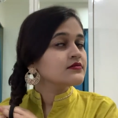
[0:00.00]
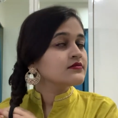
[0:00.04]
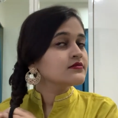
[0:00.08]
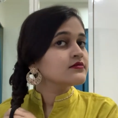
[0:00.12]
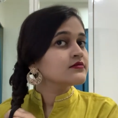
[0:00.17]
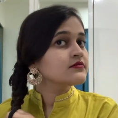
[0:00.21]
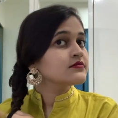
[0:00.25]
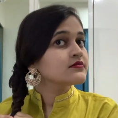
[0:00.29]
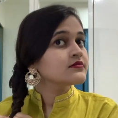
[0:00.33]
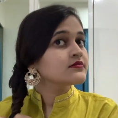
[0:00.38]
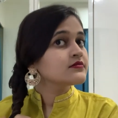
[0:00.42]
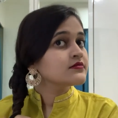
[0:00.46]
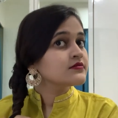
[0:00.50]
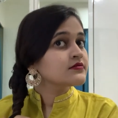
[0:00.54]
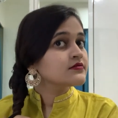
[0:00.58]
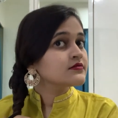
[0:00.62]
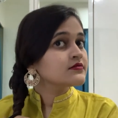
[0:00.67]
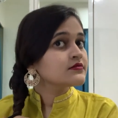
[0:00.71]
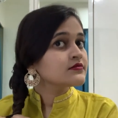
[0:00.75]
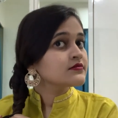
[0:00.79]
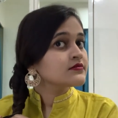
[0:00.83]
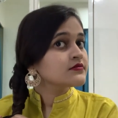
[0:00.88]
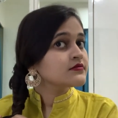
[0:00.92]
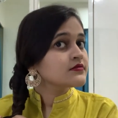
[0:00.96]

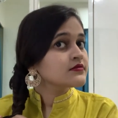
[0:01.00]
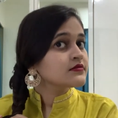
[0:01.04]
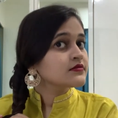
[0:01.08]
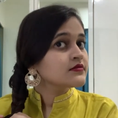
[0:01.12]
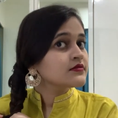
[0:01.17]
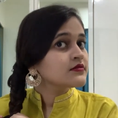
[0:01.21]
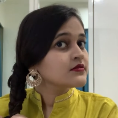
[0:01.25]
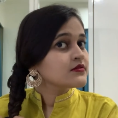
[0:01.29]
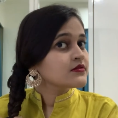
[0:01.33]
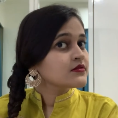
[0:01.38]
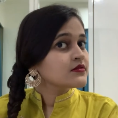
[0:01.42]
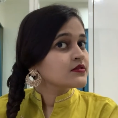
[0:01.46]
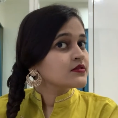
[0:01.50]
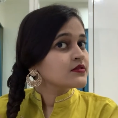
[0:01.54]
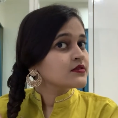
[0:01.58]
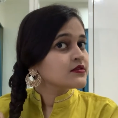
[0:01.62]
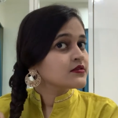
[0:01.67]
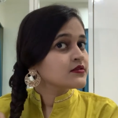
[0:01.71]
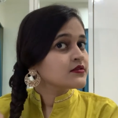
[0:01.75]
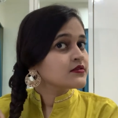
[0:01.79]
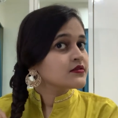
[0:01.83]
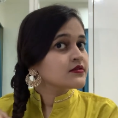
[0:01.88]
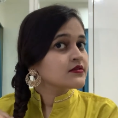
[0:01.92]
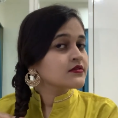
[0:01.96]

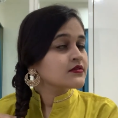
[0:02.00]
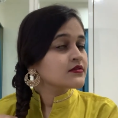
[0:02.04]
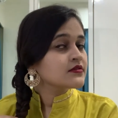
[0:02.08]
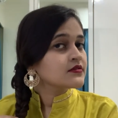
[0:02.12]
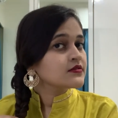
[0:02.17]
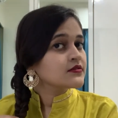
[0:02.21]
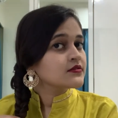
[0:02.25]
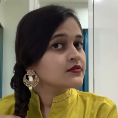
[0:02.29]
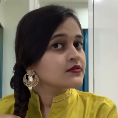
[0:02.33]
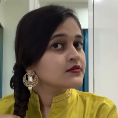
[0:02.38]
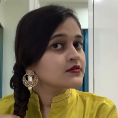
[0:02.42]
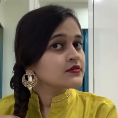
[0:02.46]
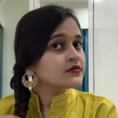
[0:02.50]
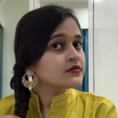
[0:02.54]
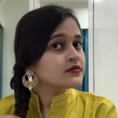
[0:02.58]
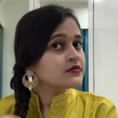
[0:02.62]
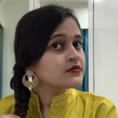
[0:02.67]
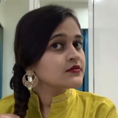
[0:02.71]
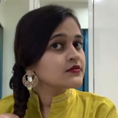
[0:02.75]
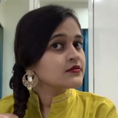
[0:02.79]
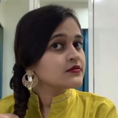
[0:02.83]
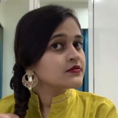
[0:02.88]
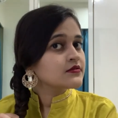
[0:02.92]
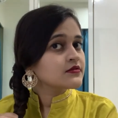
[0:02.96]

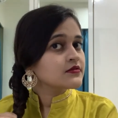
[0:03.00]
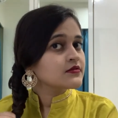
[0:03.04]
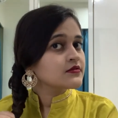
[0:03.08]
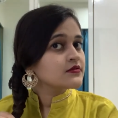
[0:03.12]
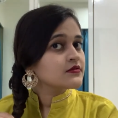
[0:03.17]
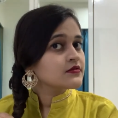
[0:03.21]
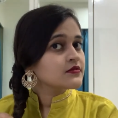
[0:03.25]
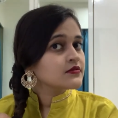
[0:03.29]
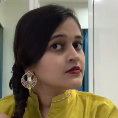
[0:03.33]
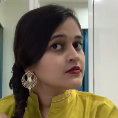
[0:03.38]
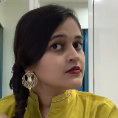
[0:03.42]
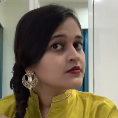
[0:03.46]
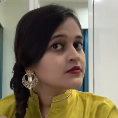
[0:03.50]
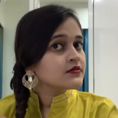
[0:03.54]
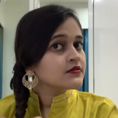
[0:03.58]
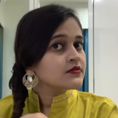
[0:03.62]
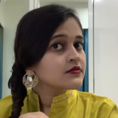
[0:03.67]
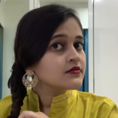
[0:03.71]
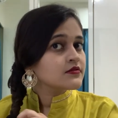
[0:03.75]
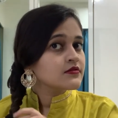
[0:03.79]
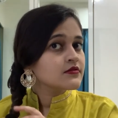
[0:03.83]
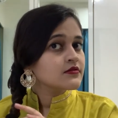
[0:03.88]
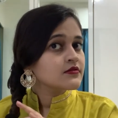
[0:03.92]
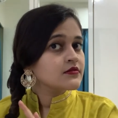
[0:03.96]

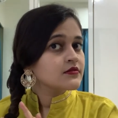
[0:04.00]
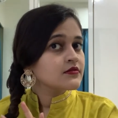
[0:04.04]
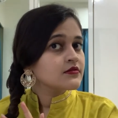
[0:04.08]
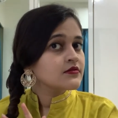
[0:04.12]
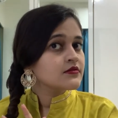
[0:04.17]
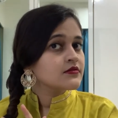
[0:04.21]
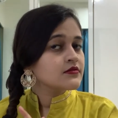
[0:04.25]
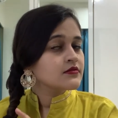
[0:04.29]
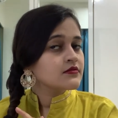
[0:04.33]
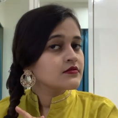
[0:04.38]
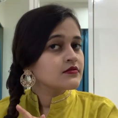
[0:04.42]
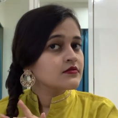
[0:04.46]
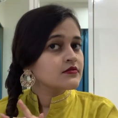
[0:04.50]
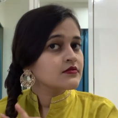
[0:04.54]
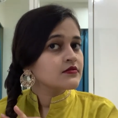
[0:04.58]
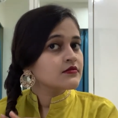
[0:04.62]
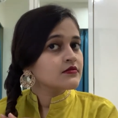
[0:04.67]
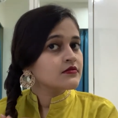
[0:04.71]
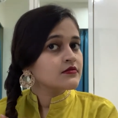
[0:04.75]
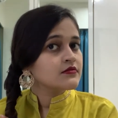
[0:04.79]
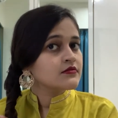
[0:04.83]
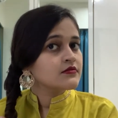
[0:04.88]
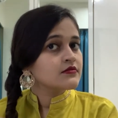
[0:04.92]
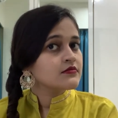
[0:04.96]

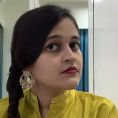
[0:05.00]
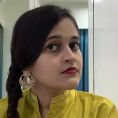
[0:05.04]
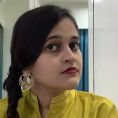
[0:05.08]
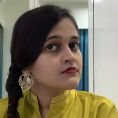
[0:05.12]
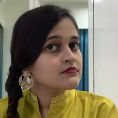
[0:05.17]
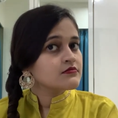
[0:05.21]
(silence)